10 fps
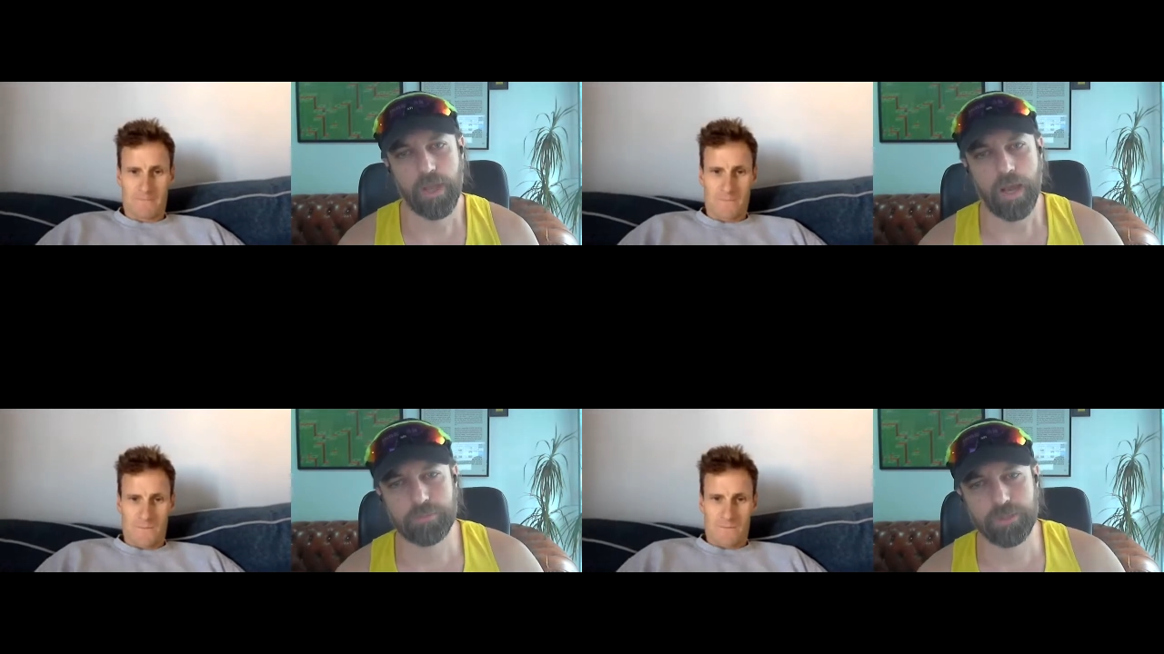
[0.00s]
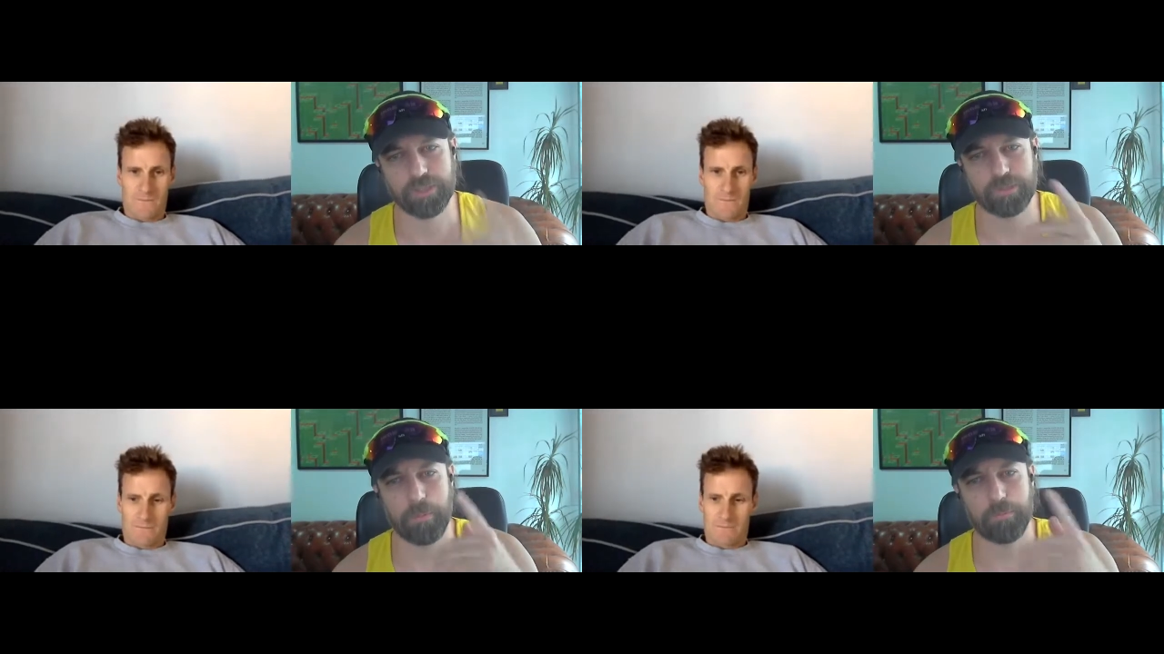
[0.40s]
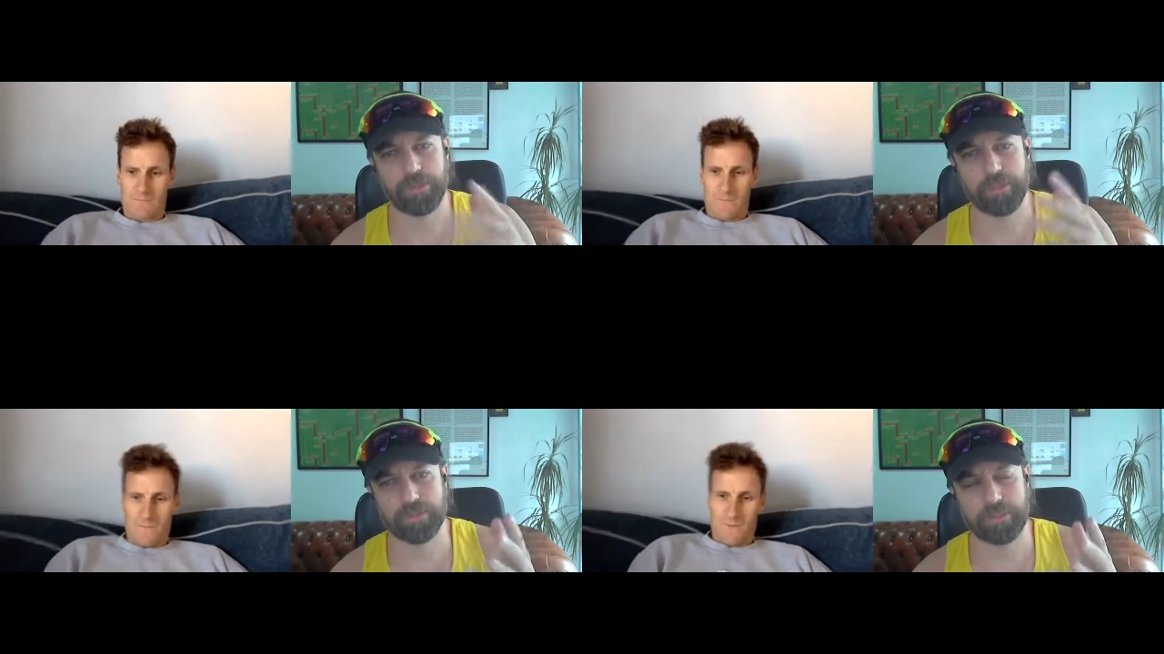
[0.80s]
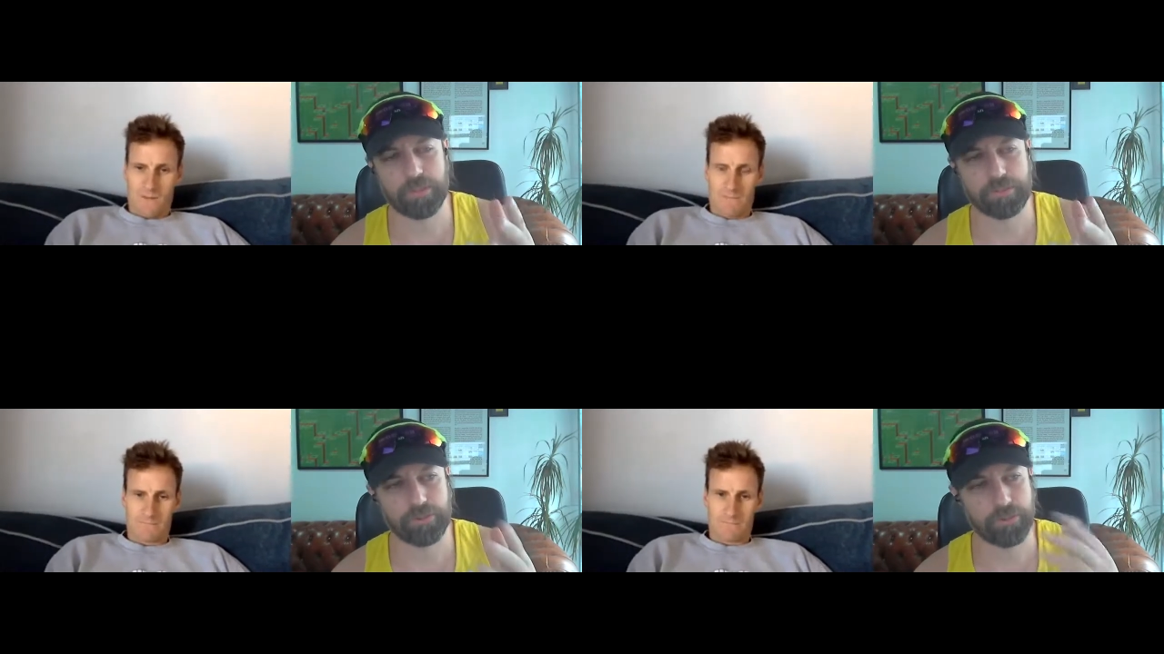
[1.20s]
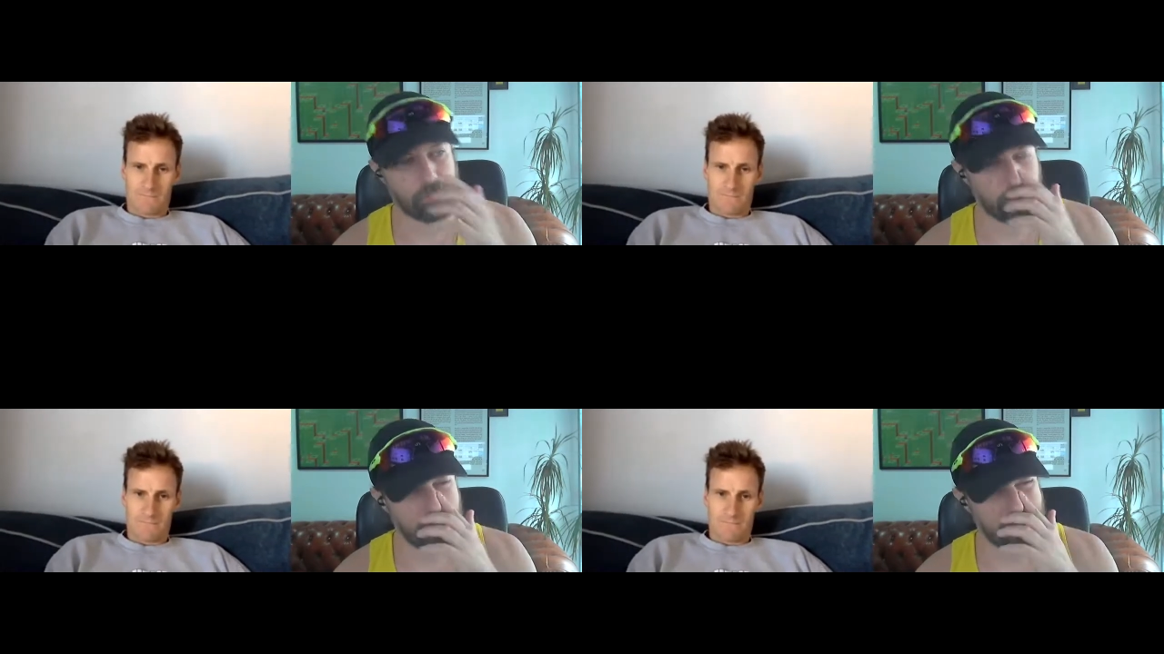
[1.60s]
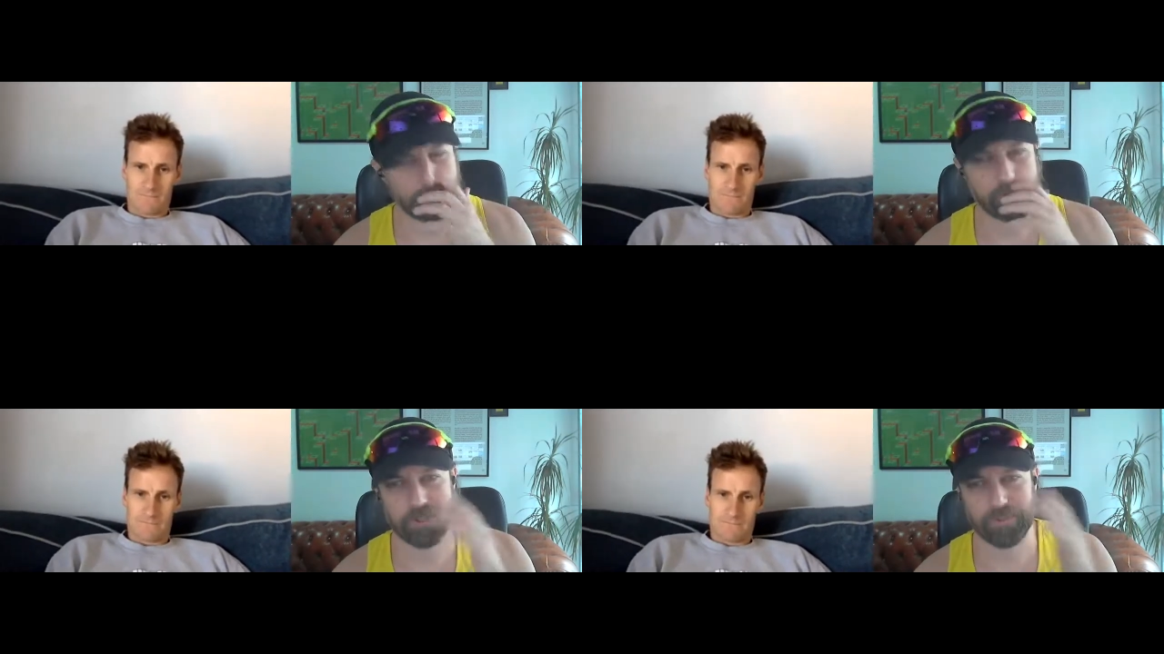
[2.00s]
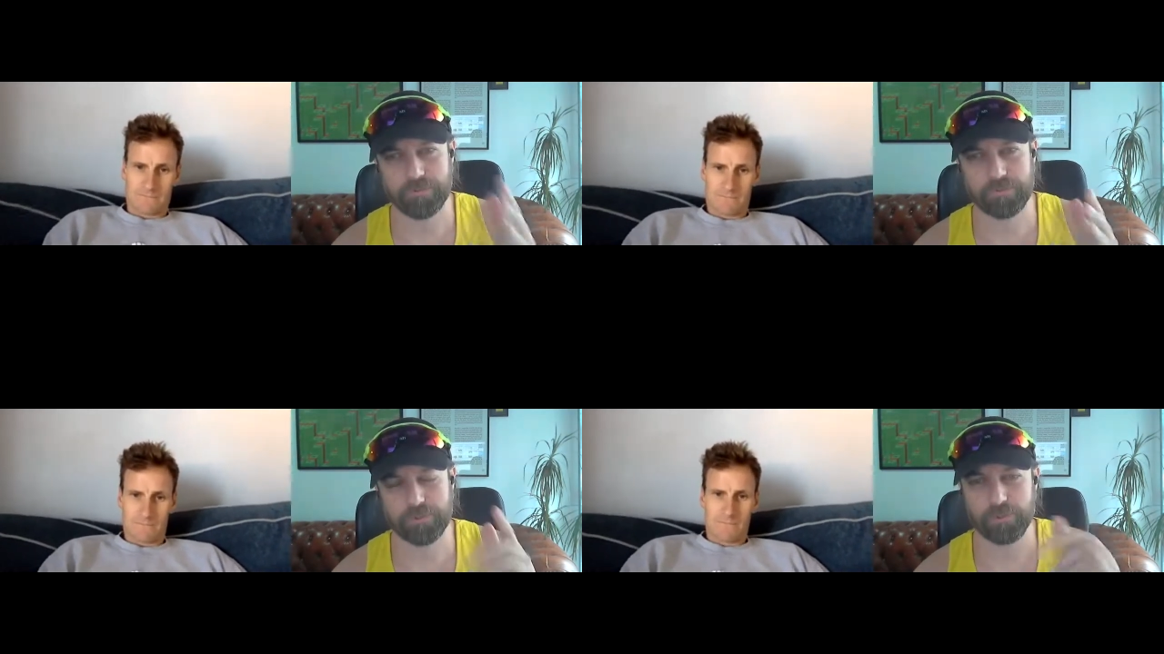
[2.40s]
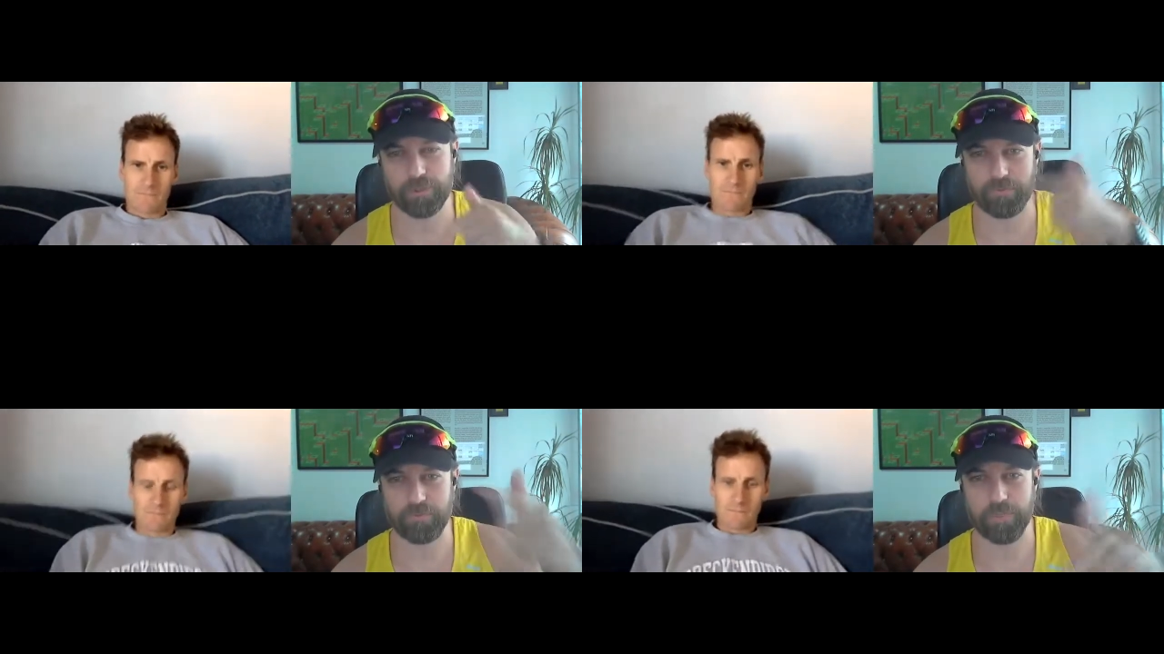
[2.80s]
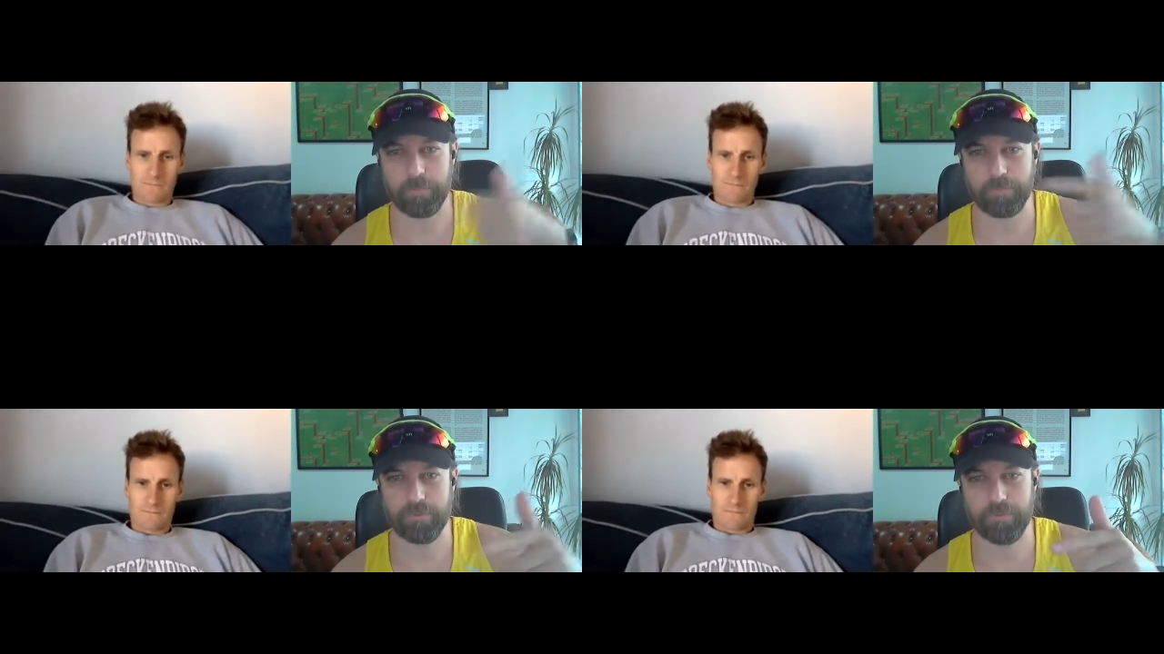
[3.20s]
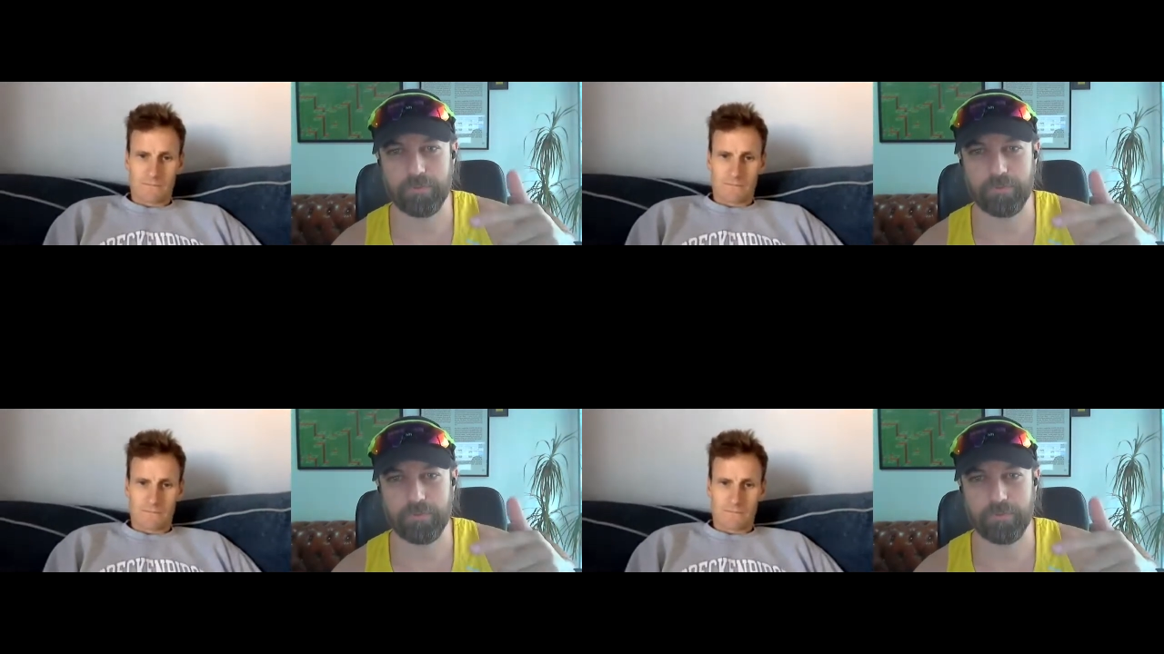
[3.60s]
Speaker 1: I'm just remembering now as you're talking, you did a you did a flip